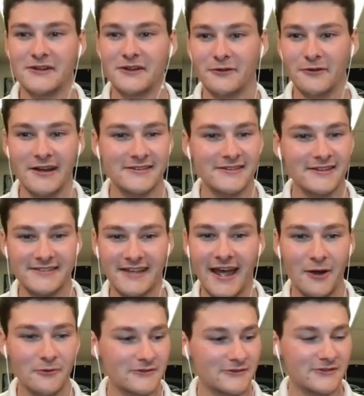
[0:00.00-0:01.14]
of the race cause I
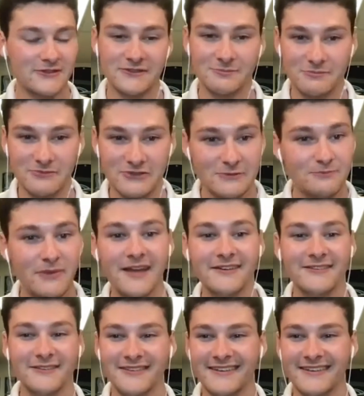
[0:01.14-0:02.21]
was just spent.